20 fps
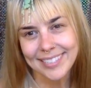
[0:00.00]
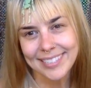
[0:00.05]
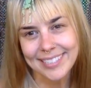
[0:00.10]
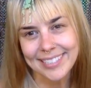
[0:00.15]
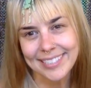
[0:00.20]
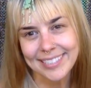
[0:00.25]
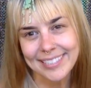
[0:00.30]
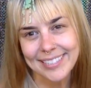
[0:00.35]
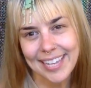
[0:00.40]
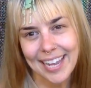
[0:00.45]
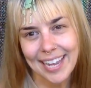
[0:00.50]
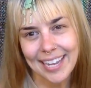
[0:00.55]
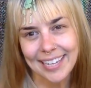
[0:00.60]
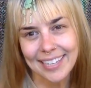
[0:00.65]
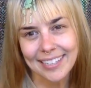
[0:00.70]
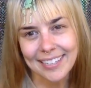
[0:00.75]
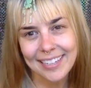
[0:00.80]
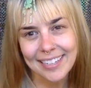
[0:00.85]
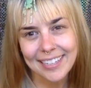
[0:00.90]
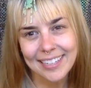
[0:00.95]

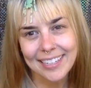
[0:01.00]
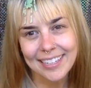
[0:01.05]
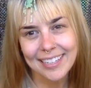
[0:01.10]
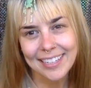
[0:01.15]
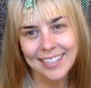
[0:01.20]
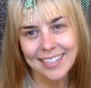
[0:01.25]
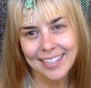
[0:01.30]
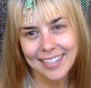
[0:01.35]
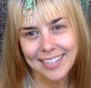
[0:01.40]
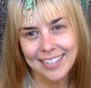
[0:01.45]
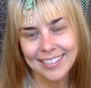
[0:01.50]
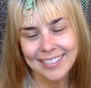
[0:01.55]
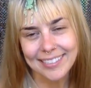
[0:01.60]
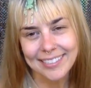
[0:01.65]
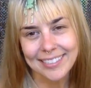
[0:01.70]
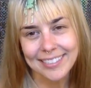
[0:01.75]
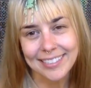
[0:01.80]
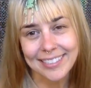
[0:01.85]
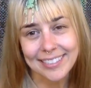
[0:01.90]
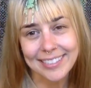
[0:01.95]
Decide
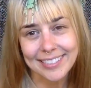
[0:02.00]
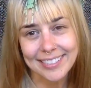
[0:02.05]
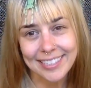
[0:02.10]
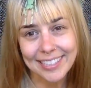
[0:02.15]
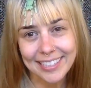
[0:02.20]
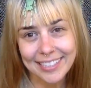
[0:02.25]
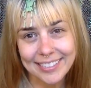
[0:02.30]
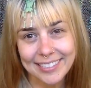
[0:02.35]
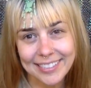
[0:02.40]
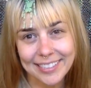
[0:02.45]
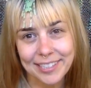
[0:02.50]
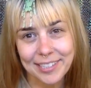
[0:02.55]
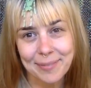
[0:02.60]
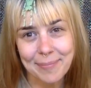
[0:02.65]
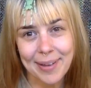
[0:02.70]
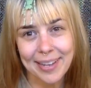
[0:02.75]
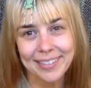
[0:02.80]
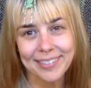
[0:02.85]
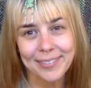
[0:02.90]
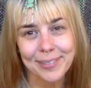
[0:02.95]
to stick to your
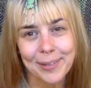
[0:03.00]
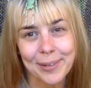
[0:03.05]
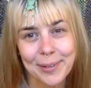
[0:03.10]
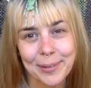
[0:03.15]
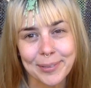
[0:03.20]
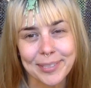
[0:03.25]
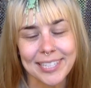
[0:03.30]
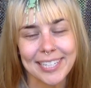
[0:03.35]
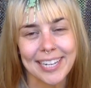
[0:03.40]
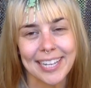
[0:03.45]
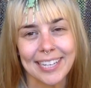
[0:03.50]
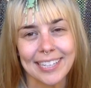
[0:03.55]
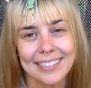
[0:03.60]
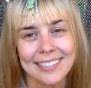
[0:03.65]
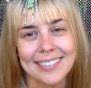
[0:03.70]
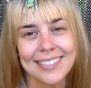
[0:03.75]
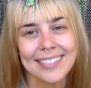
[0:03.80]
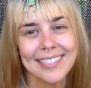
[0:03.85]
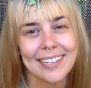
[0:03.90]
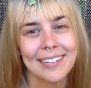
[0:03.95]
mental code today
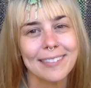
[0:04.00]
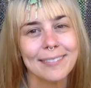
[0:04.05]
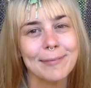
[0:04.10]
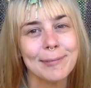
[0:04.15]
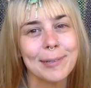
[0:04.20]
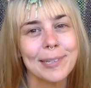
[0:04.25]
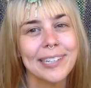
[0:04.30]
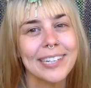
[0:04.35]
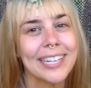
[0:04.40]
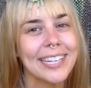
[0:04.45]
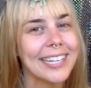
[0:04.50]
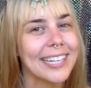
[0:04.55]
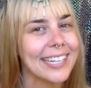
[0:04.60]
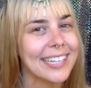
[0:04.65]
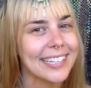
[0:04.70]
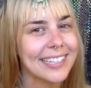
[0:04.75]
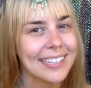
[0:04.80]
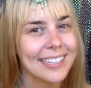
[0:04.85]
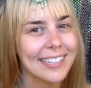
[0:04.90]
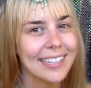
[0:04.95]
instead of
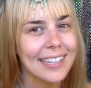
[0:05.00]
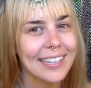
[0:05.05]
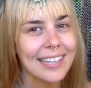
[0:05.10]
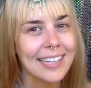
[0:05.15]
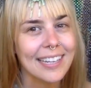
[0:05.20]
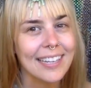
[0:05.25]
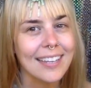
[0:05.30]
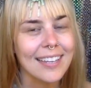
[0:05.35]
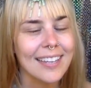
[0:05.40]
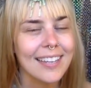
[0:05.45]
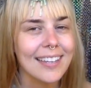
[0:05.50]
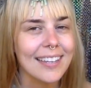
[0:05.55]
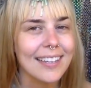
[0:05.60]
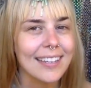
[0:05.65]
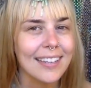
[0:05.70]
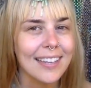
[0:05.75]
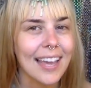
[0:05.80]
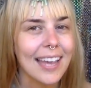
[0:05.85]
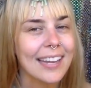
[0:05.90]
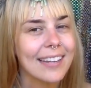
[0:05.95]
worrying.
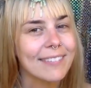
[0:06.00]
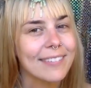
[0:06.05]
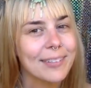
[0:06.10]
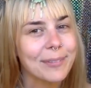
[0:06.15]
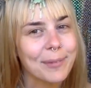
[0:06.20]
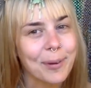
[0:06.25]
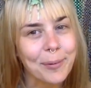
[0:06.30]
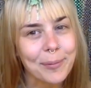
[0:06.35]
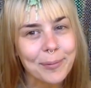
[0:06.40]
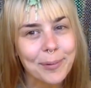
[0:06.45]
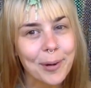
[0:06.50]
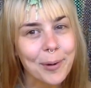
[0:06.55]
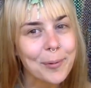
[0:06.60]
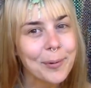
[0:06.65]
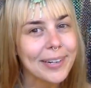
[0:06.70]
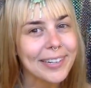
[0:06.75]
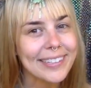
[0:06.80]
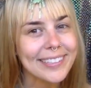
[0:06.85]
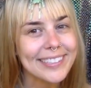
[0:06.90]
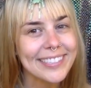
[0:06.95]
And if you don't know
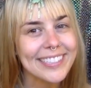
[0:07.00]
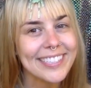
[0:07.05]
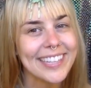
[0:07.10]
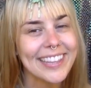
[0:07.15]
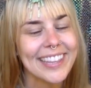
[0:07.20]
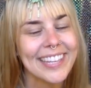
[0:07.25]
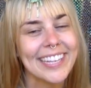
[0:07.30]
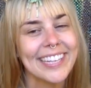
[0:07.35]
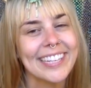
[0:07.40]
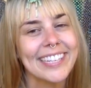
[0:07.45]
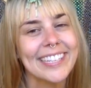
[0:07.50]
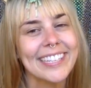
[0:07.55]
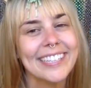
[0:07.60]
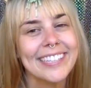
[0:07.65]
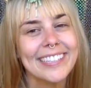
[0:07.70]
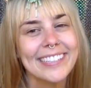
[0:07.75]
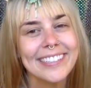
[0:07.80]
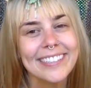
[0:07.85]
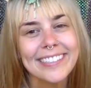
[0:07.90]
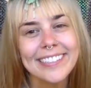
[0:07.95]
what else to
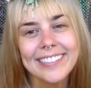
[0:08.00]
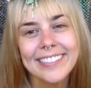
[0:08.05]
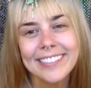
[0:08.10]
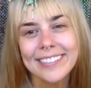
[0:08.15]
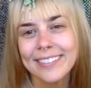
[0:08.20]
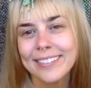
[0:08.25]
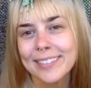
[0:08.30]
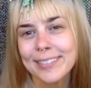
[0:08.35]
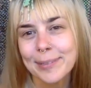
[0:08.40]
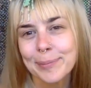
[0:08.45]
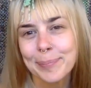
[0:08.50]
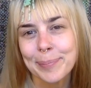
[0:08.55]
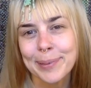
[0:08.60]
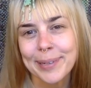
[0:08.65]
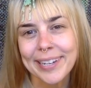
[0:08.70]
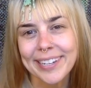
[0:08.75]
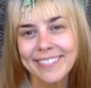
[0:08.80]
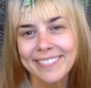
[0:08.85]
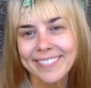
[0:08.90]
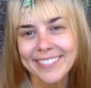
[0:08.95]
think, just
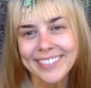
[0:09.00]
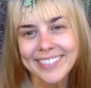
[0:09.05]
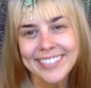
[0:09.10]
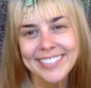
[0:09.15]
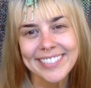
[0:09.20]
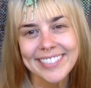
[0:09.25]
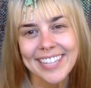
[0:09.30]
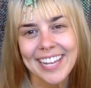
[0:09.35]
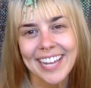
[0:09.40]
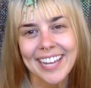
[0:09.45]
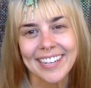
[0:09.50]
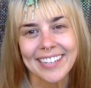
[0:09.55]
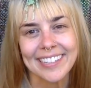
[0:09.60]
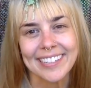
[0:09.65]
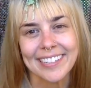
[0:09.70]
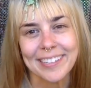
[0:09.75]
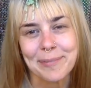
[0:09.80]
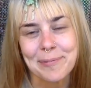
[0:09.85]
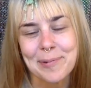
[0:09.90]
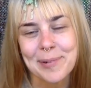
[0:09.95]
pray for a sign
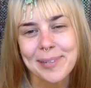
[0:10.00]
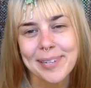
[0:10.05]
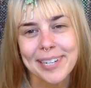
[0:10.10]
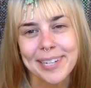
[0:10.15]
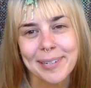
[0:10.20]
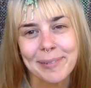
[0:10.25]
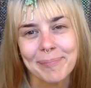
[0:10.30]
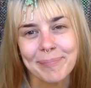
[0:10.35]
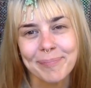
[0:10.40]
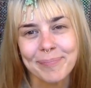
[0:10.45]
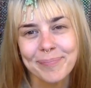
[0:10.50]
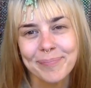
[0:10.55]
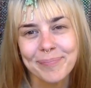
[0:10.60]
and it will come.